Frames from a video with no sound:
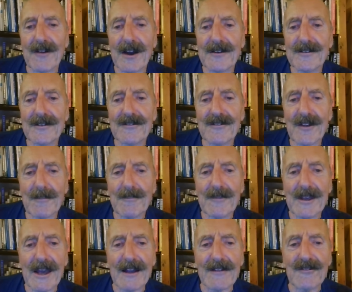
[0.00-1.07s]
around and
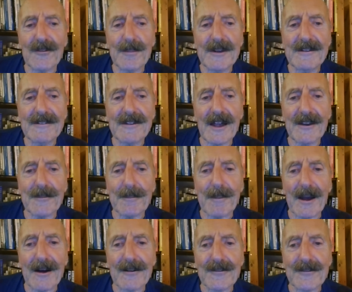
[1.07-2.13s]
something had to be done
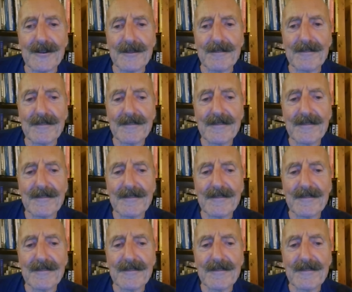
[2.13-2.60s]
about them.